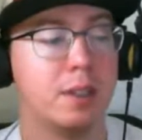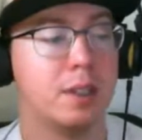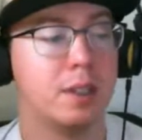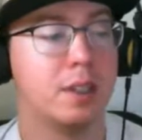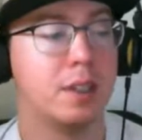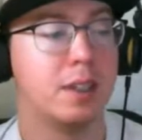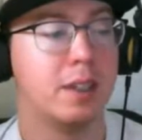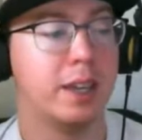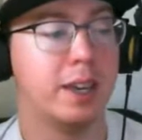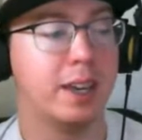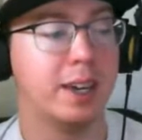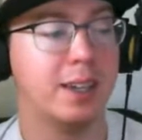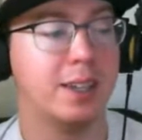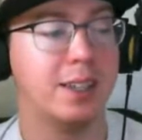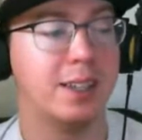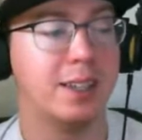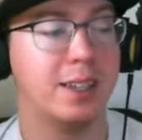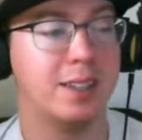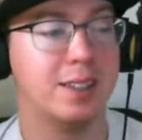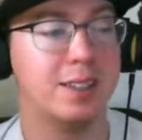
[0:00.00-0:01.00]
Yeah,
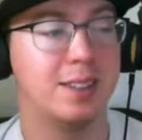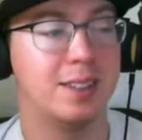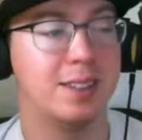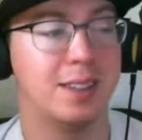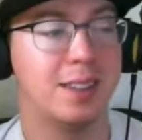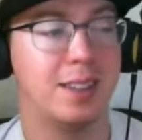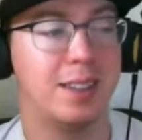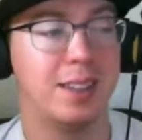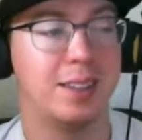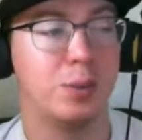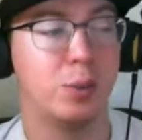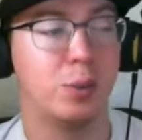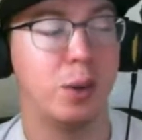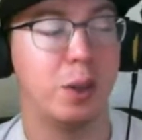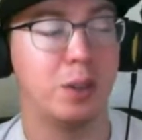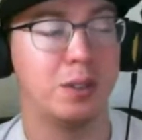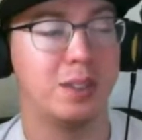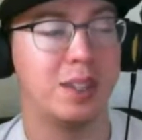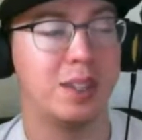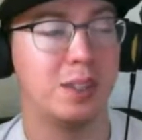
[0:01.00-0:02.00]
it's one of
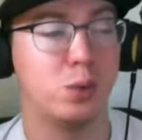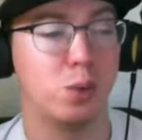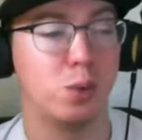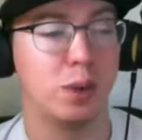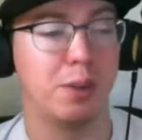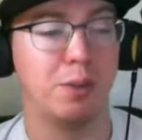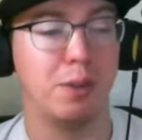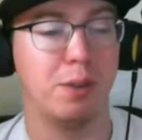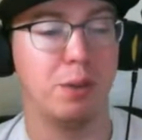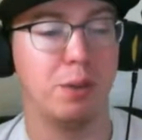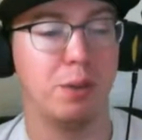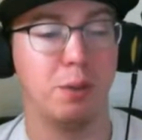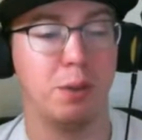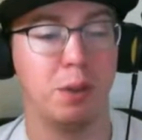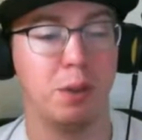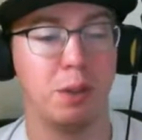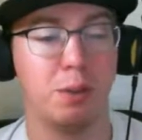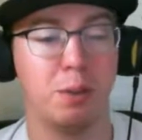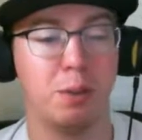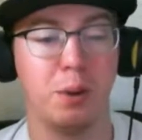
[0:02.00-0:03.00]
those things where if you
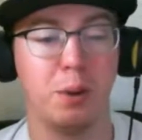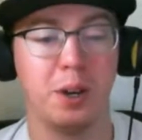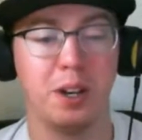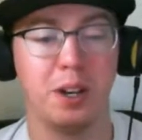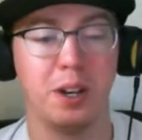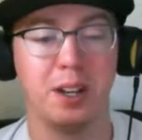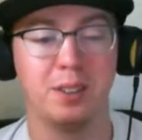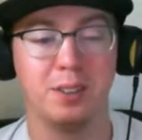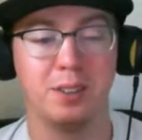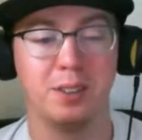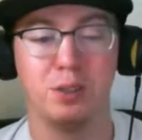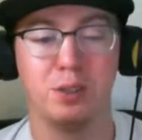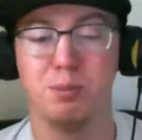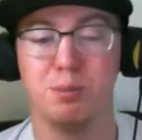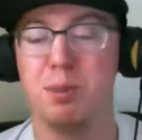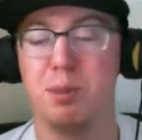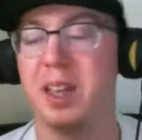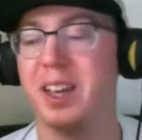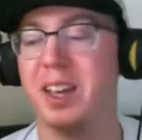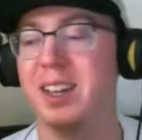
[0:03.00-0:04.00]
throw it and it doesn't
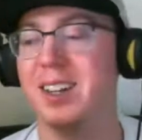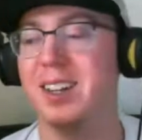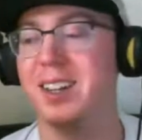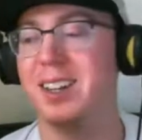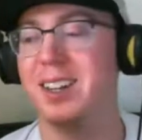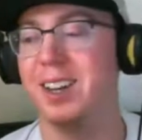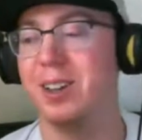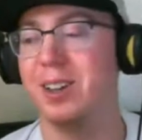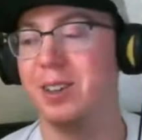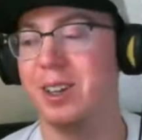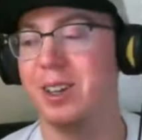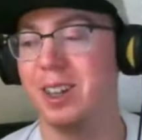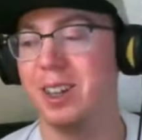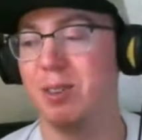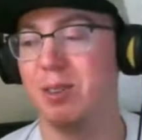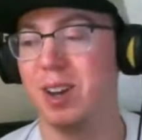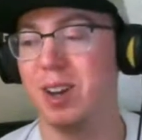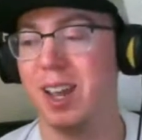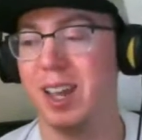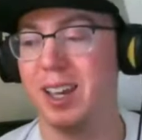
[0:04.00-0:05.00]
split, you can
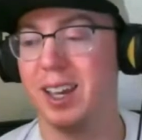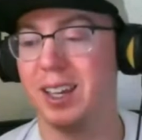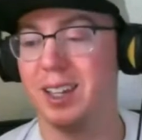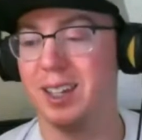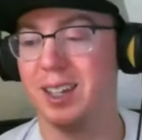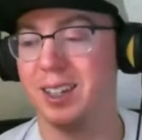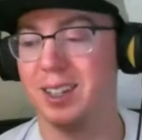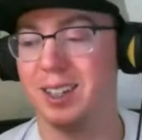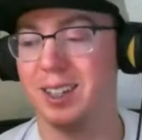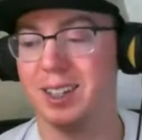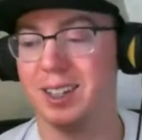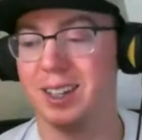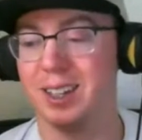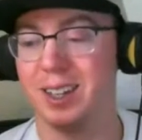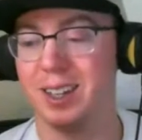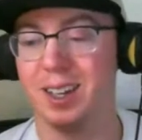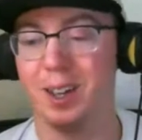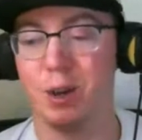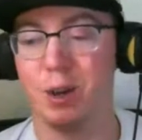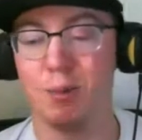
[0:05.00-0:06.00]
leave it hanging. It
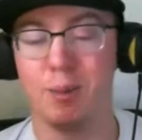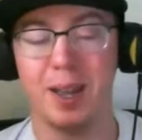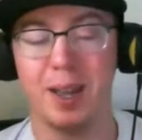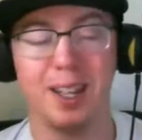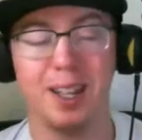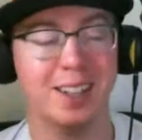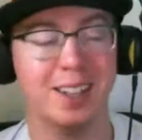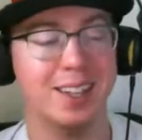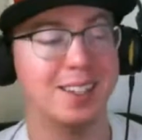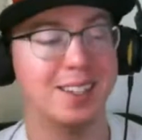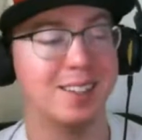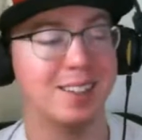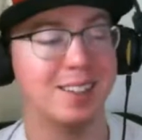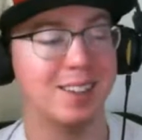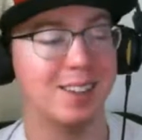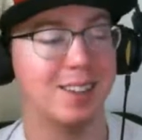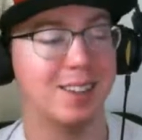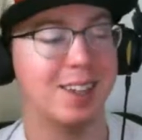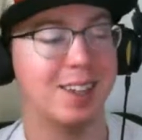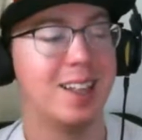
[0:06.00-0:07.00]
can go badly.
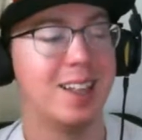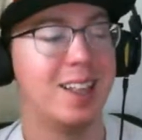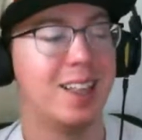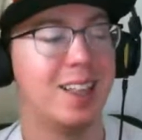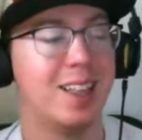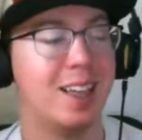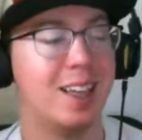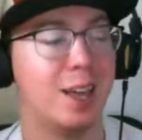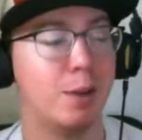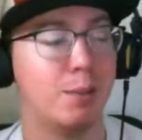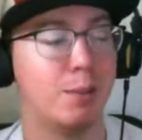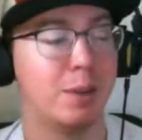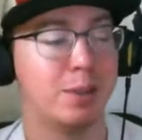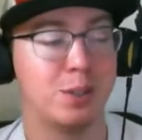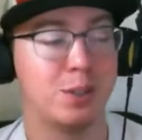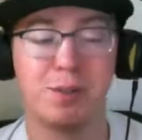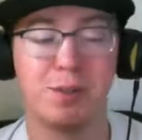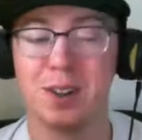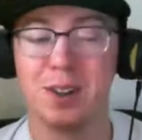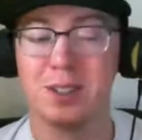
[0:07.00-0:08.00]
So,
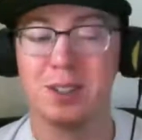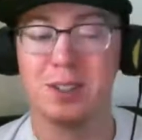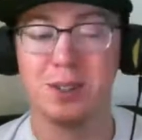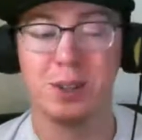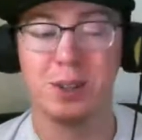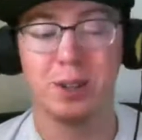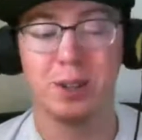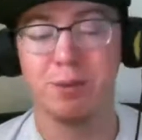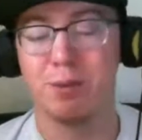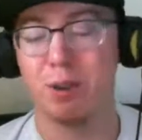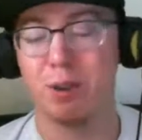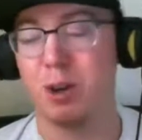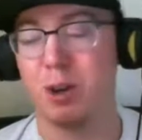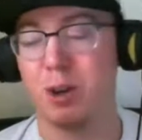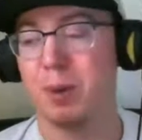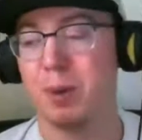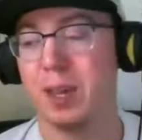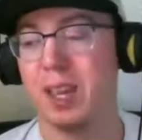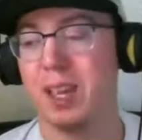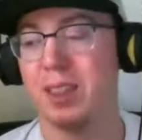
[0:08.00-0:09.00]
but so far so good for
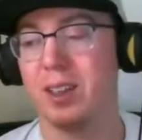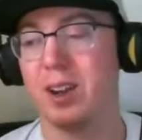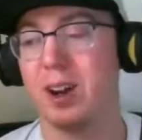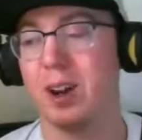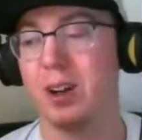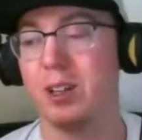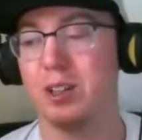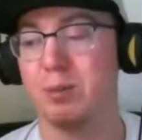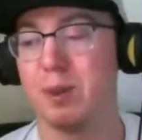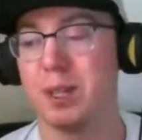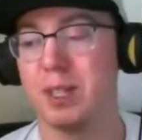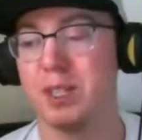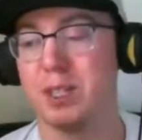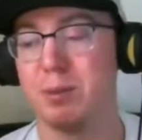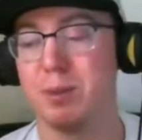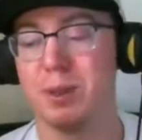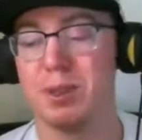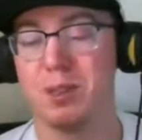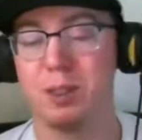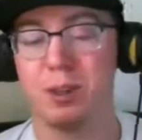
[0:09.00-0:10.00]
him. Again, the Cardinals
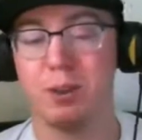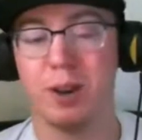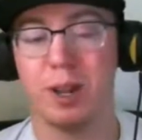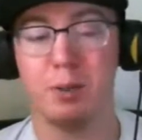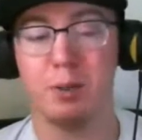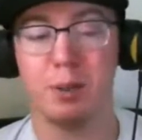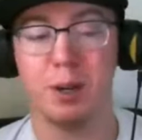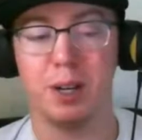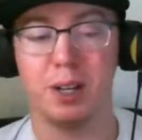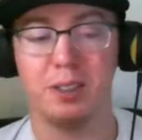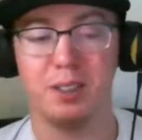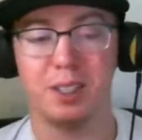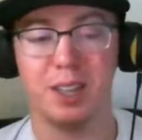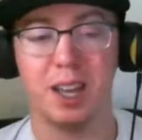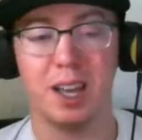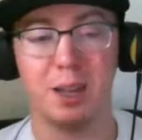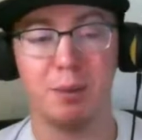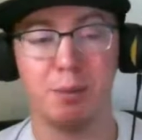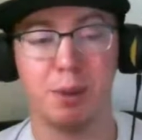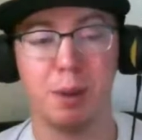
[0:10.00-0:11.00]
matchup isn't great, but he's the
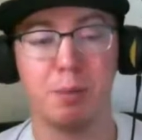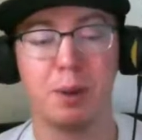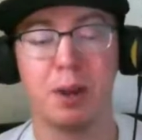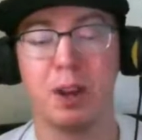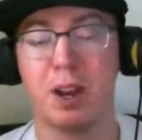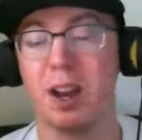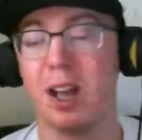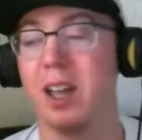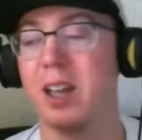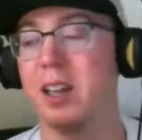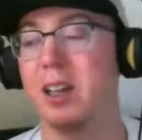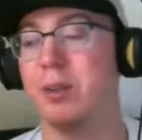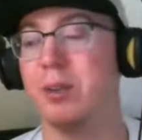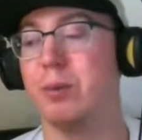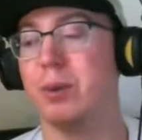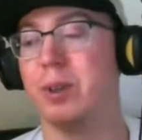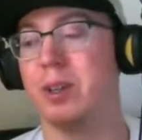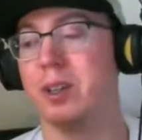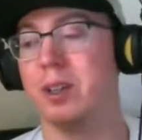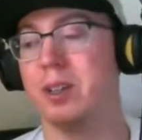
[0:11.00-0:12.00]
guy I'm keeping an eye on,
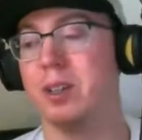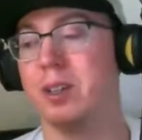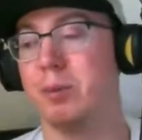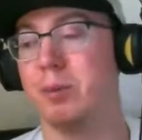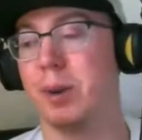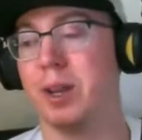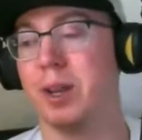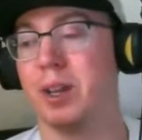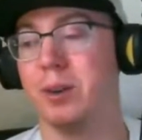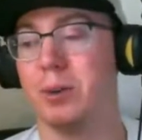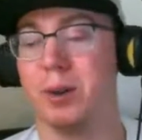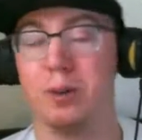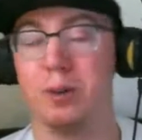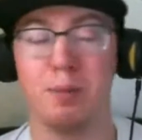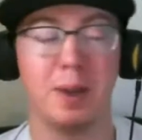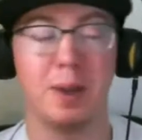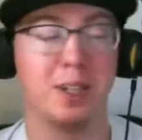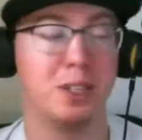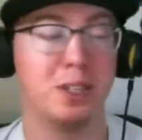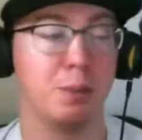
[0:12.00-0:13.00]
depending on what his
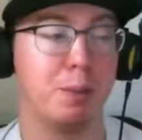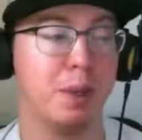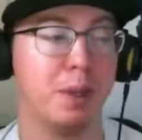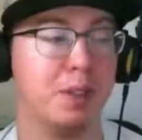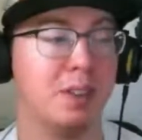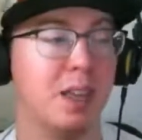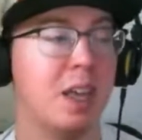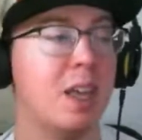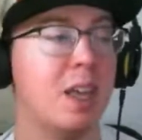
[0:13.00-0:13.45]
matchup is.